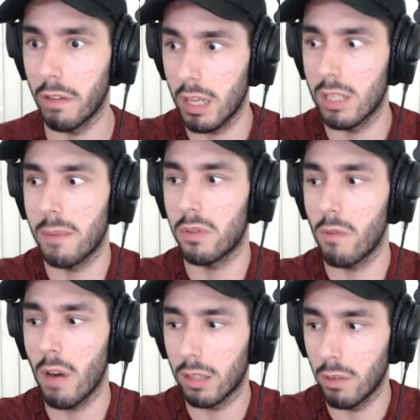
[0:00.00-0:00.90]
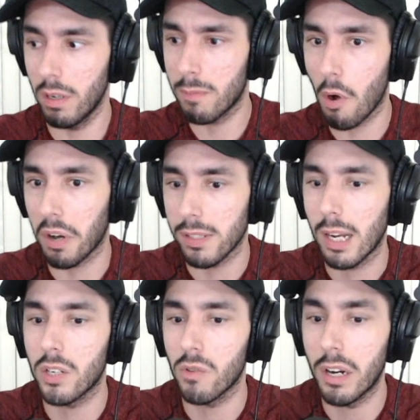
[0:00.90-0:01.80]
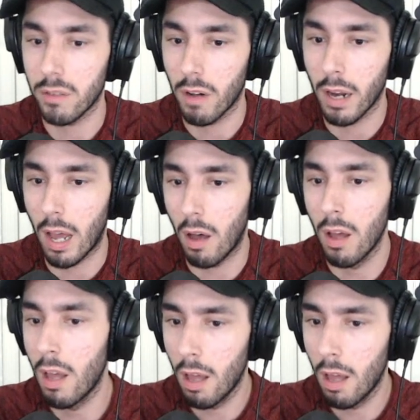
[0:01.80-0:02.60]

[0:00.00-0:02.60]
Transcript: I think he's absolutely right. There is market saturation right now.